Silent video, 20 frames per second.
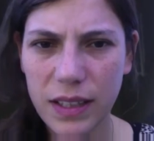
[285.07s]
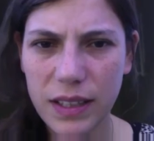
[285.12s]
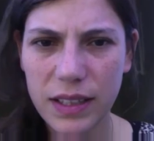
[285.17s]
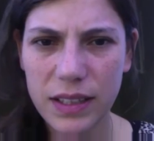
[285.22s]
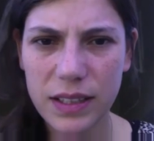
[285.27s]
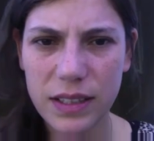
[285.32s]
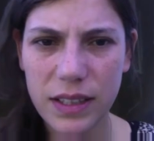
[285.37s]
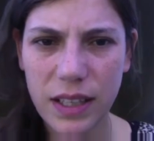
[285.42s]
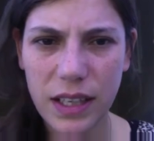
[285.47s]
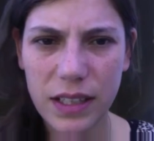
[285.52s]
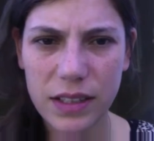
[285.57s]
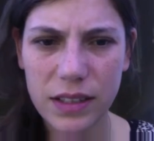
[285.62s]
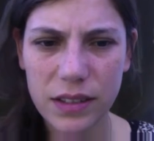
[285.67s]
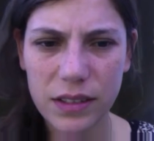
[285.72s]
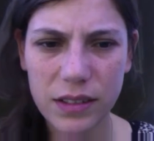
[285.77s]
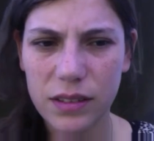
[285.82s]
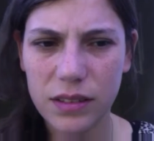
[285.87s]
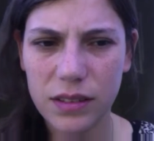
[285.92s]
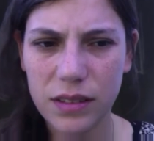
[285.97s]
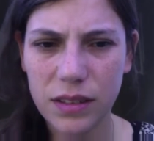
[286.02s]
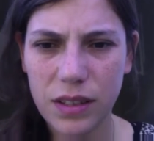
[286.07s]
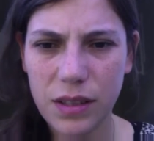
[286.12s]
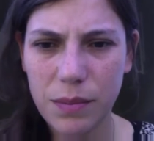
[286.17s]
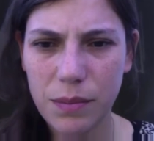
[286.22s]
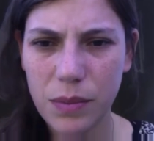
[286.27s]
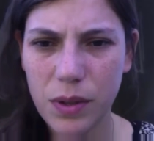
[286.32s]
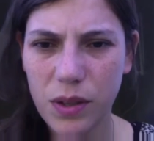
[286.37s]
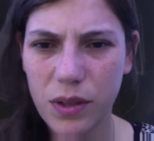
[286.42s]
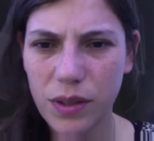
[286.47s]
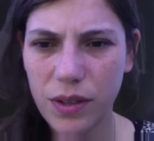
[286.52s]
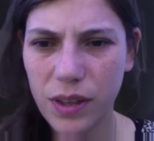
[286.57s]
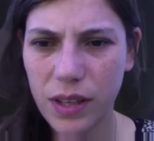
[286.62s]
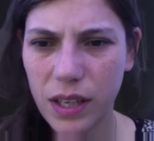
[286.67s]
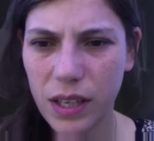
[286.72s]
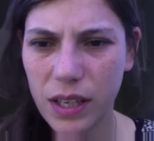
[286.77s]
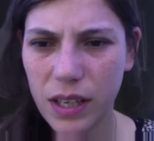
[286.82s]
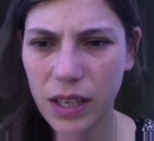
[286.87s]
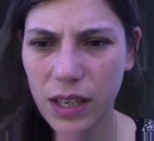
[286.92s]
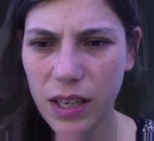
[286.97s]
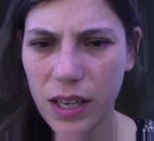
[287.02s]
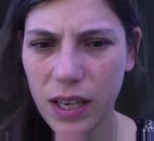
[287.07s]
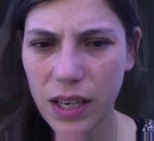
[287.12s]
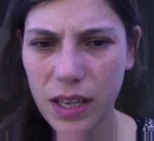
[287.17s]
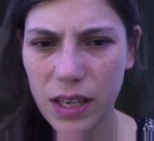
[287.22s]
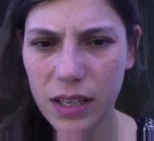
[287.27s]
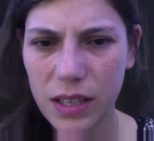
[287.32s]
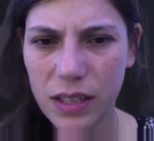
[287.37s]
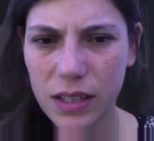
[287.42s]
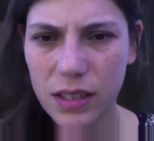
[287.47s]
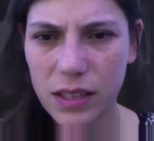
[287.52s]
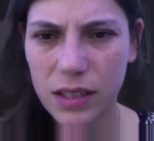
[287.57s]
the Satan, the mole thing again,